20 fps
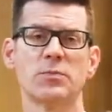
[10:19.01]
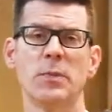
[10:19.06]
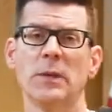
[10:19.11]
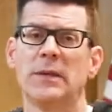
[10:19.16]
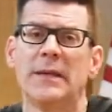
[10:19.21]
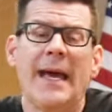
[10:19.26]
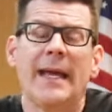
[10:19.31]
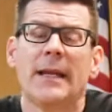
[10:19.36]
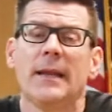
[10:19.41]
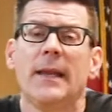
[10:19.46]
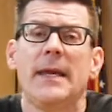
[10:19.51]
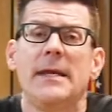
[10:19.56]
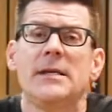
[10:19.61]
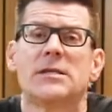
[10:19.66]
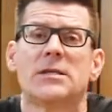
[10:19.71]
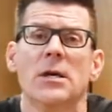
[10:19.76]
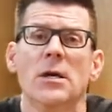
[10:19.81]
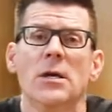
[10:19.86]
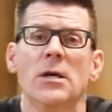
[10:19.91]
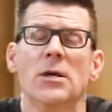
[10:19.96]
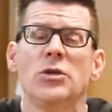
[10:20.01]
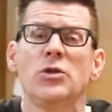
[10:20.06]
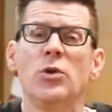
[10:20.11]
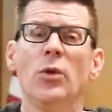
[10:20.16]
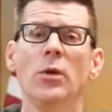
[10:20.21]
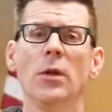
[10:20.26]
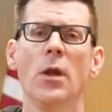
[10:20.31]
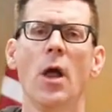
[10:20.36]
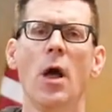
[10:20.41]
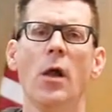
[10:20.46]
But that leads to
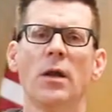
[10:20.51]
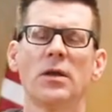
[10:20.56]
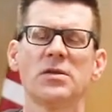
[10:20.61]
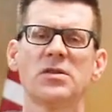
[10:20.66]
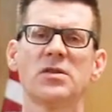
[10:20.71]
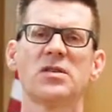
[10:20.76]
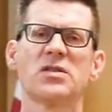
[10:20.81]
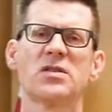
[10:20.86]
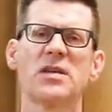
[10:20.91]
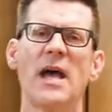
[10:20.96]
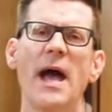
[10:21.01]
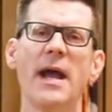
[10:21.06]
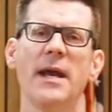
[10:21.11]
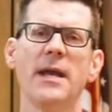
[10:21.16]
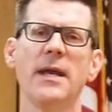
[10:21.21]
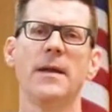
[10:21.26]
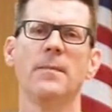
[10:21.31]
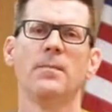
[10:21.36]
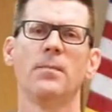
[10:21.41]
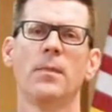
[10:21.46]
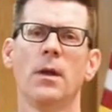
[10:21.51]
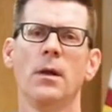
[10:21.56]
a lawless society.